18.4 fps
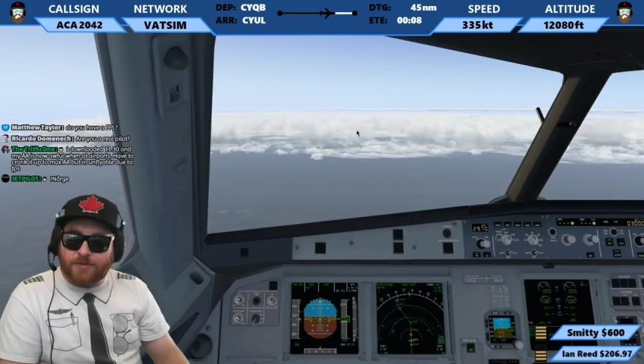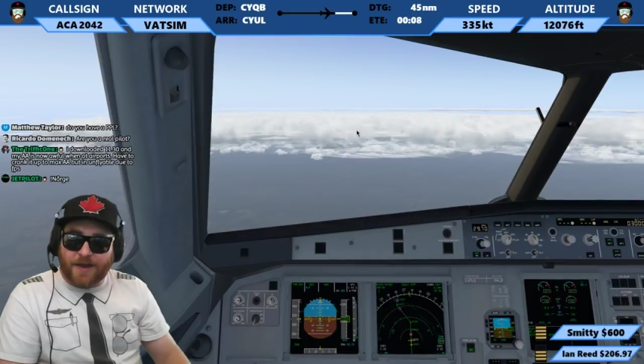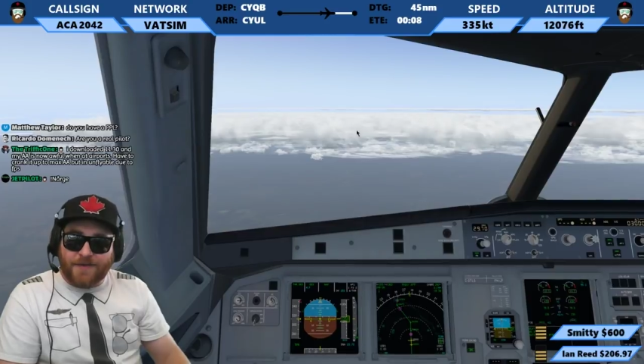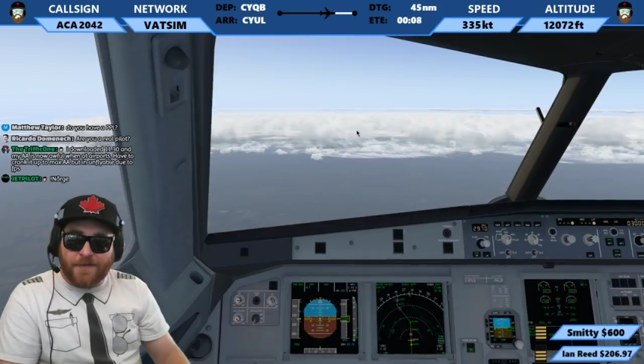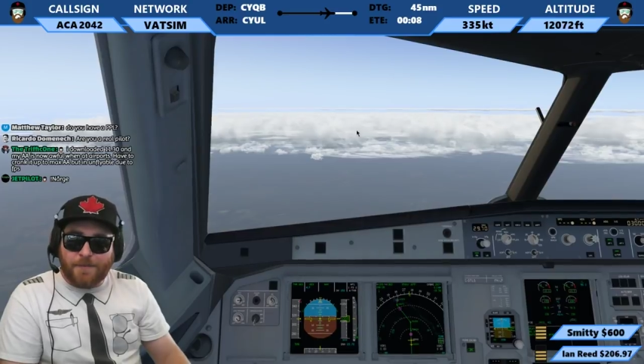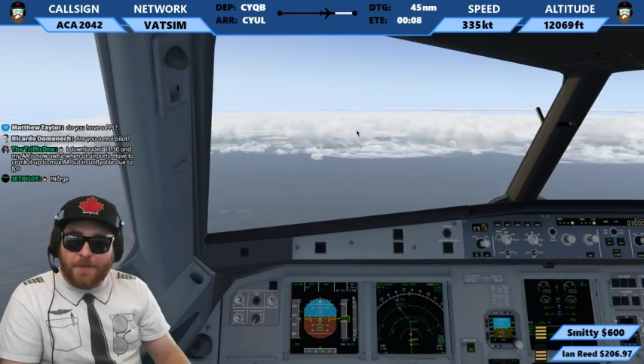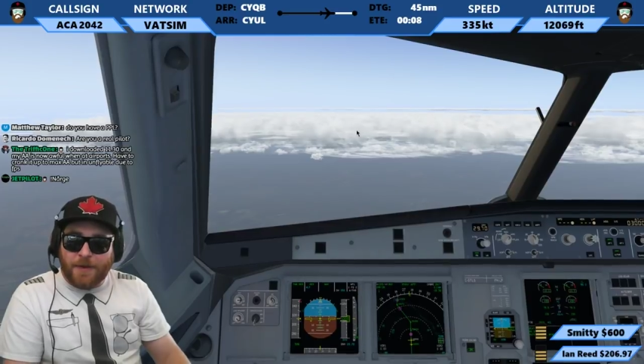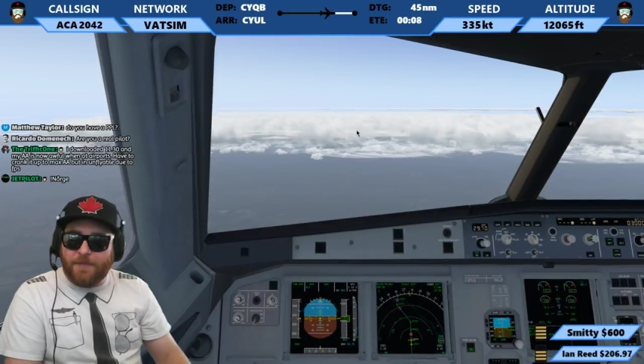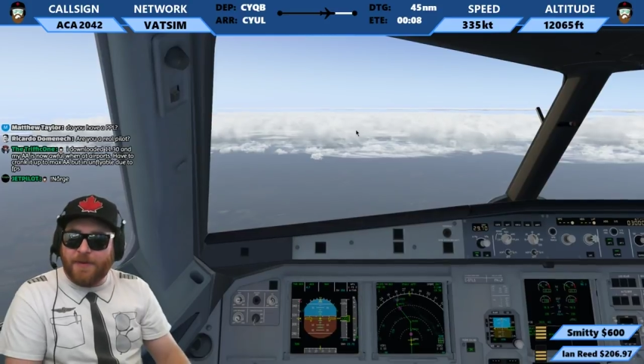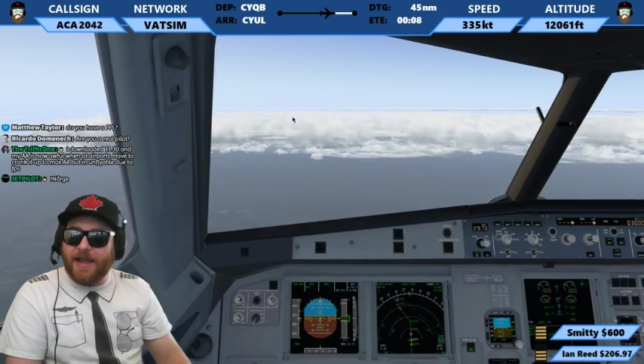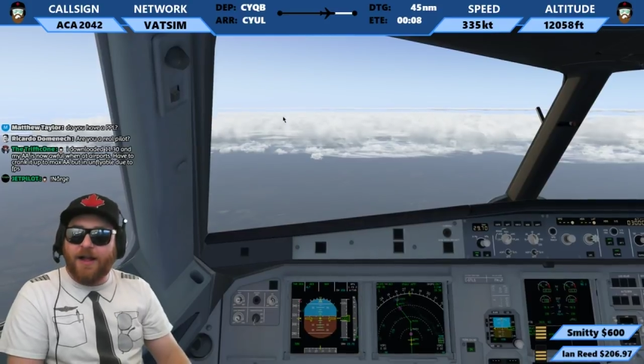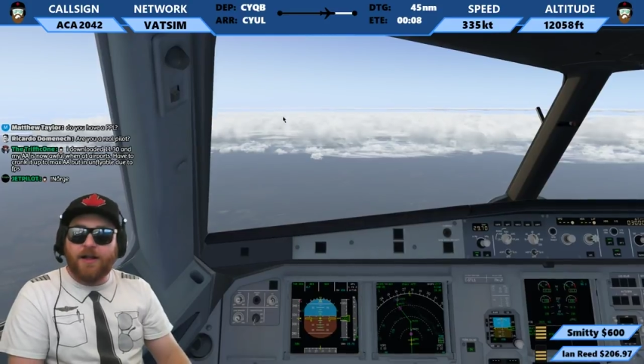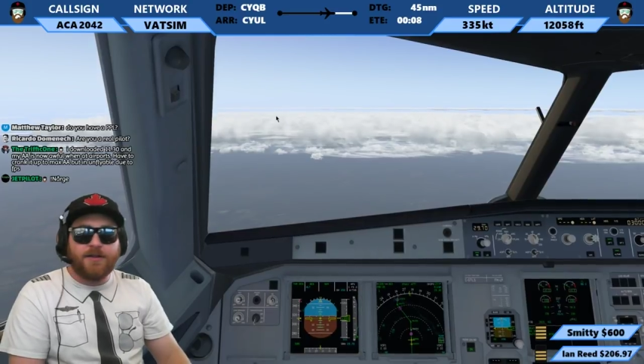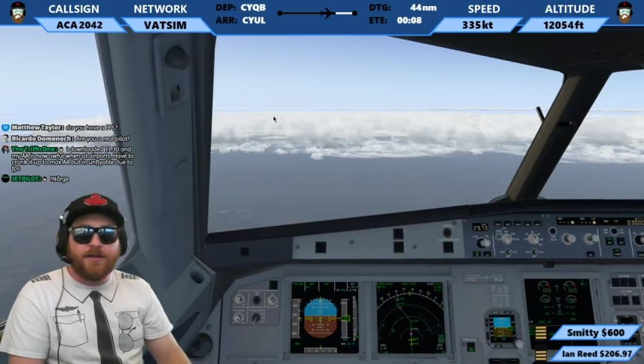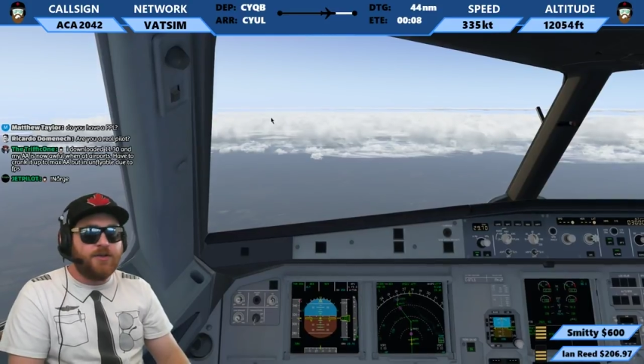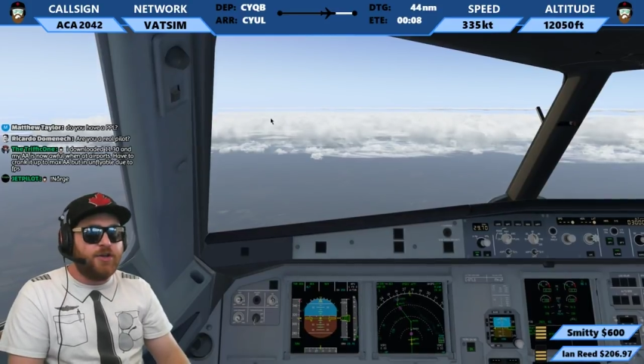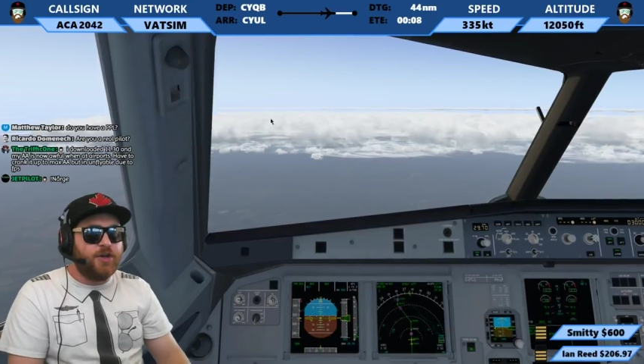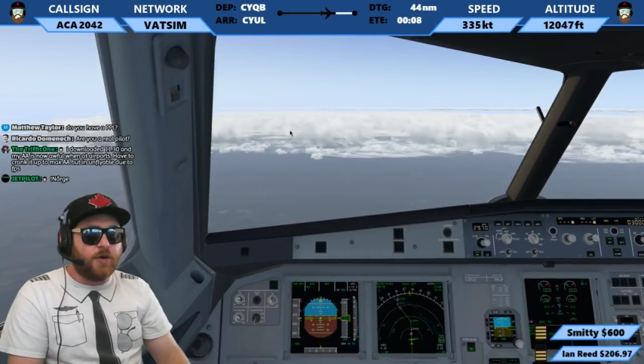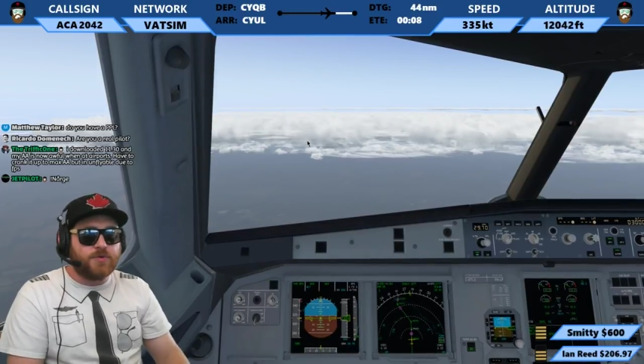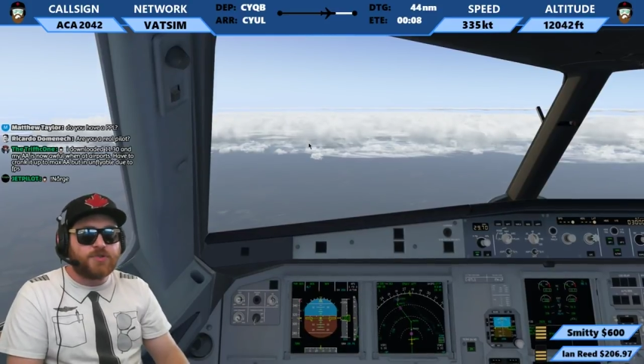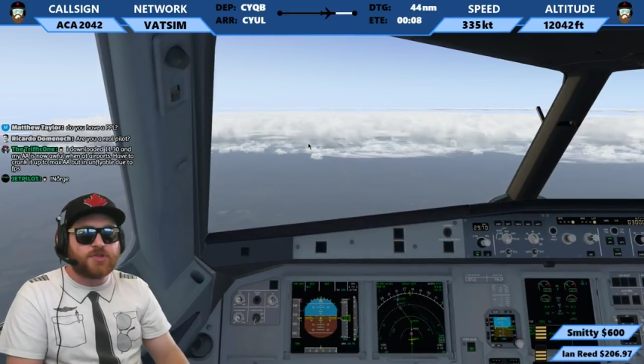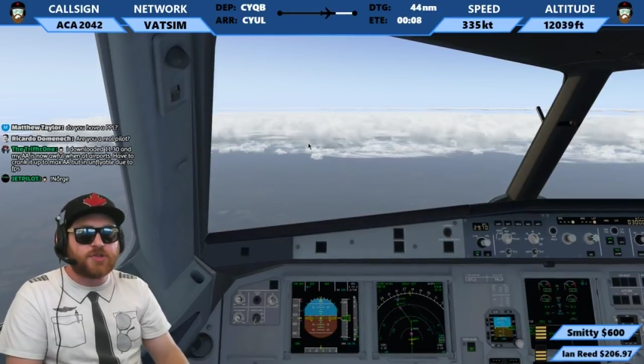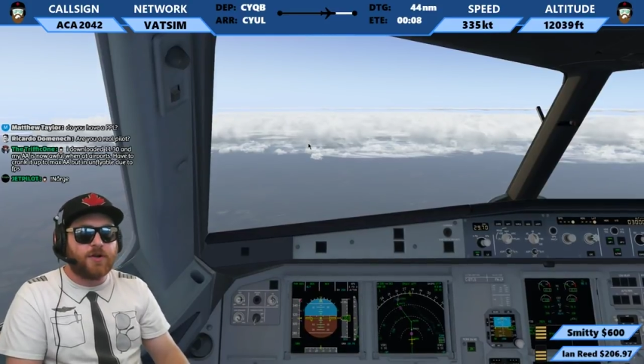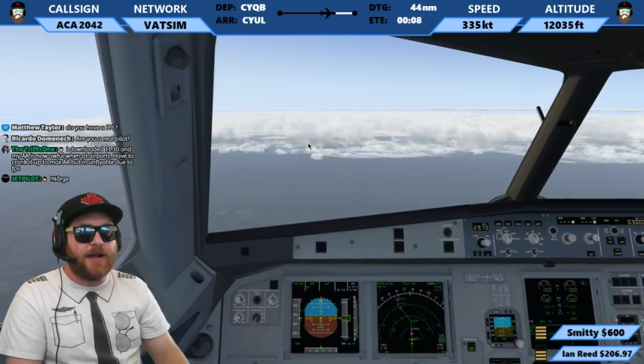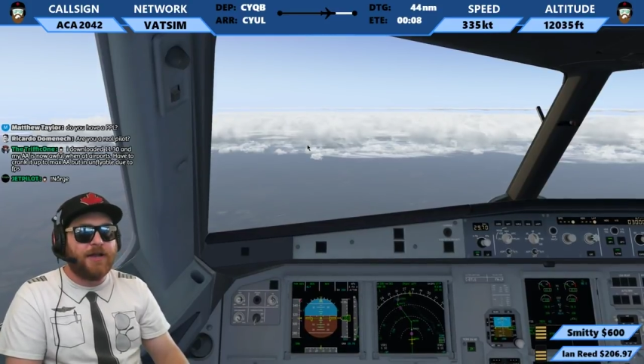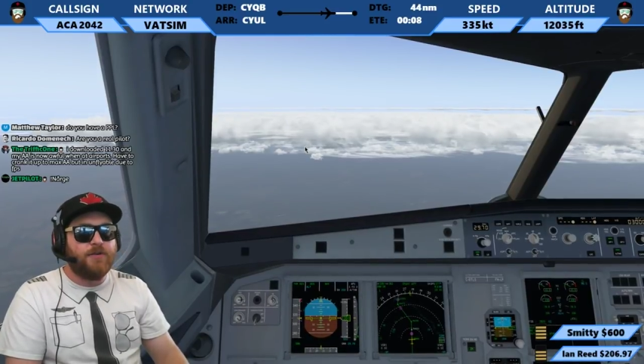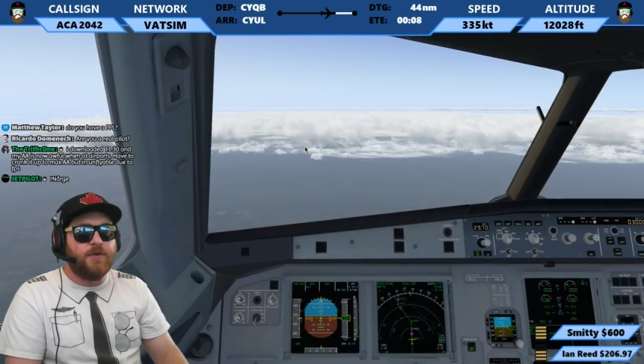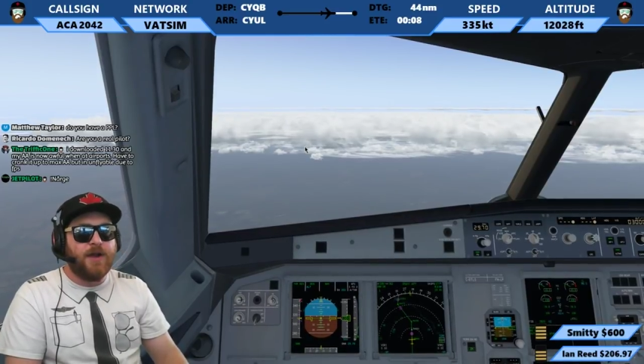Do I have a PPL? No,
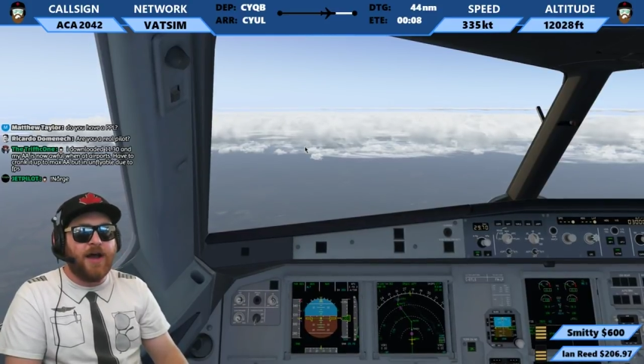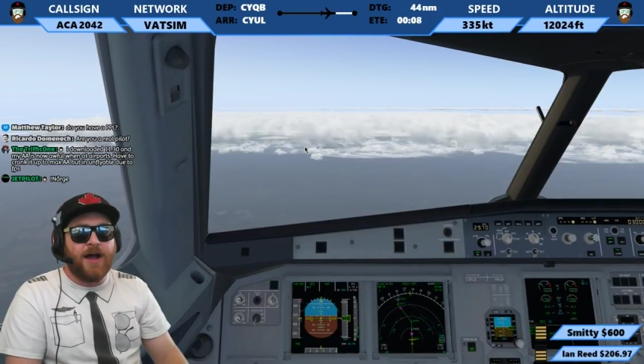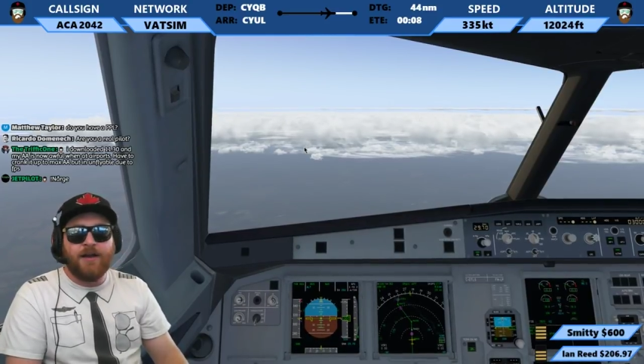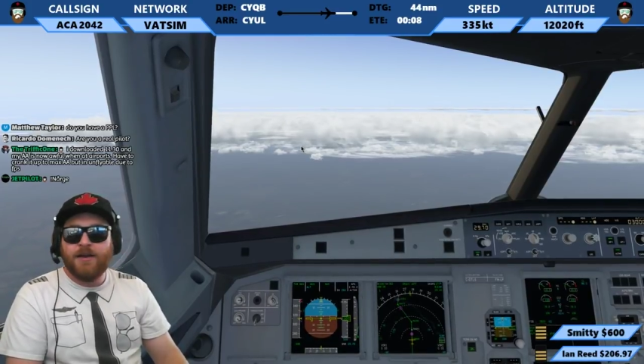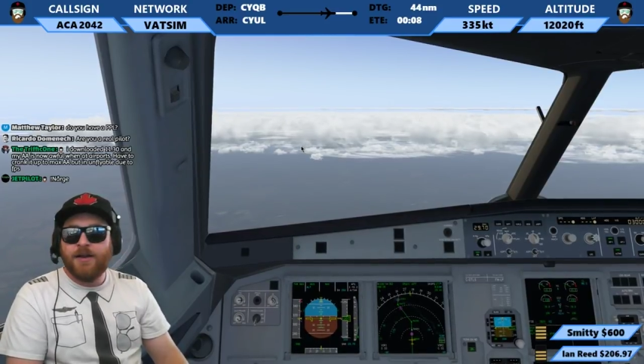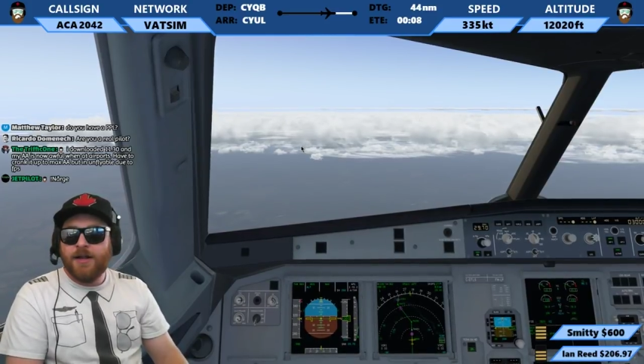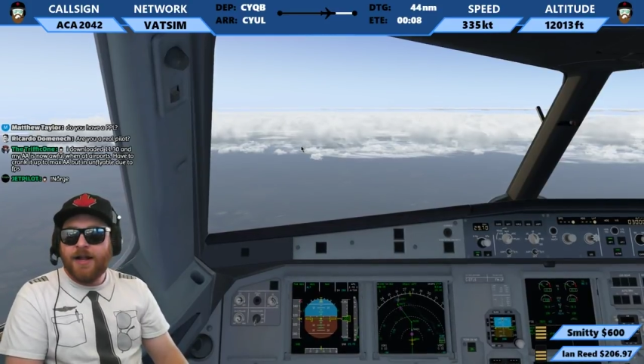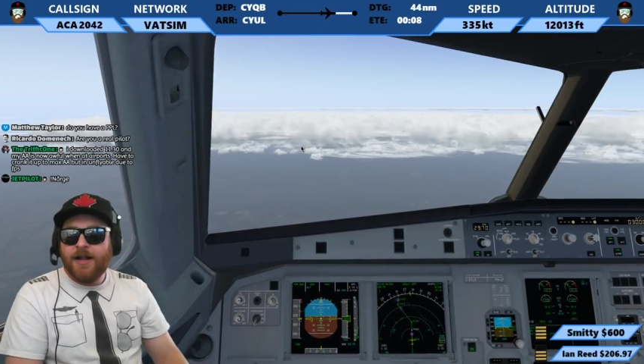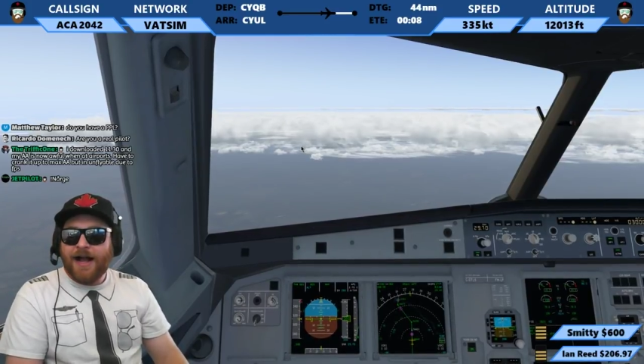sir, I do not.